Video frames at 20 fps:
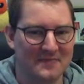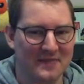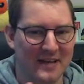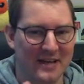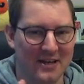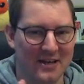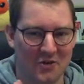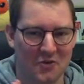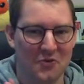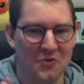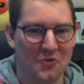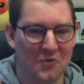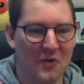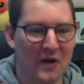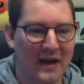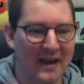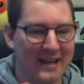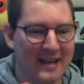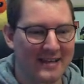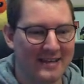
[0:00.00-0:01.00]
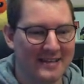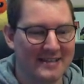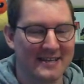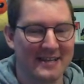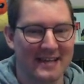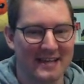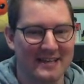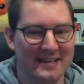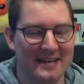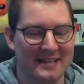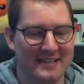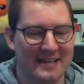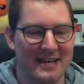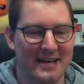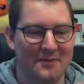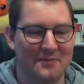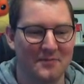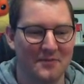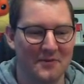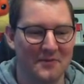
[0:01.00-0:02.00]
in a good way to get that to
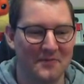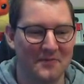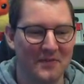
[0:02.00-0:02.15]
happen.